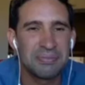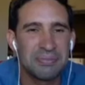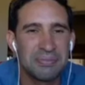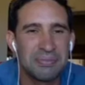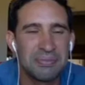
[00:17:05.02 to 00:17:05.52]

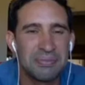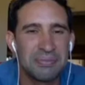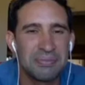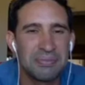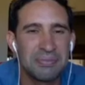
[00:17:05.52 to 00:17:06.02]

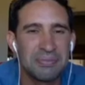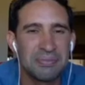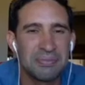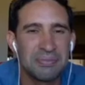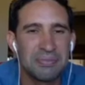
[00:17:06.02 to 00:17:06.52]

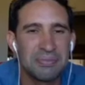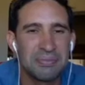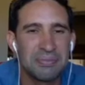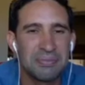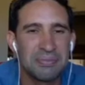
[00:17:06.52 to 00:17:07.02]

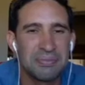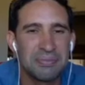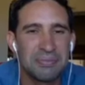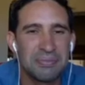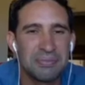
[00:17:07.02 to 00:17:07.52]

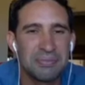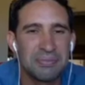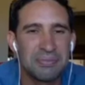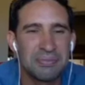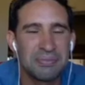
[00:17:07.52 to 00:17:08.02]

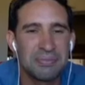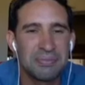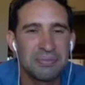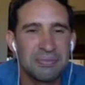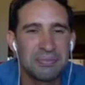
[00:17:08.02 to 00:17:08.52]

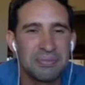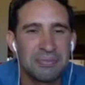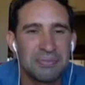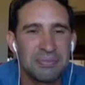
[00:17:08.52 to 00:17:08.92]
(not speaking)